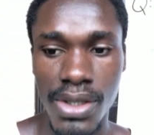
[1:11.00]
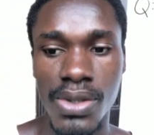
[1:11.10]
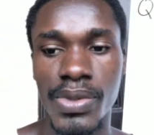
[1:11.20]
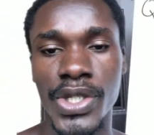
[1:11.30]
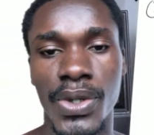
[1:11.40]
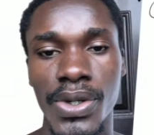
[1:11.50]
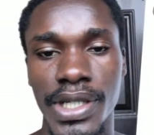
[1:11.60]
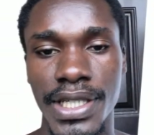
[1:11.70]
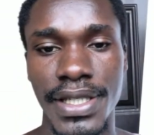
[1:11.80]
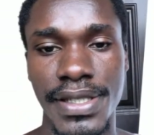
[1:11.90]
we know,
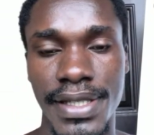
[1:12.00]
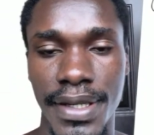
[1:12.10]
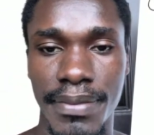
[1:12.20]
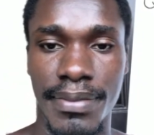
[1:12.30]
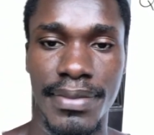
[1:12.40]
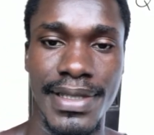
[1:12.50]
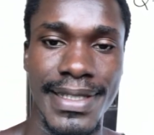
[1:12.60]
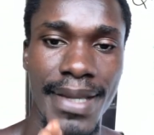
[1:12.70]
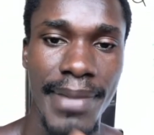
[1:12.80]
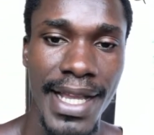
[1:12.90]
is
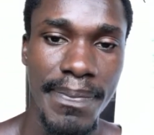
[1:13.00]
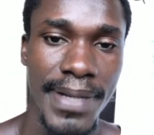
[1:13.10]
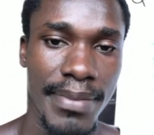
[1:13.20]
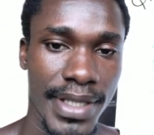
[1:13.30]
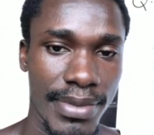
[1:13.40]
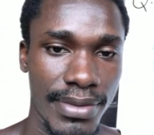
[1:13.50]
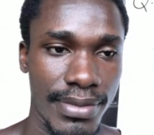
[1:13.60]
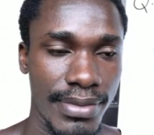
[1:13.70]
semi-permeable.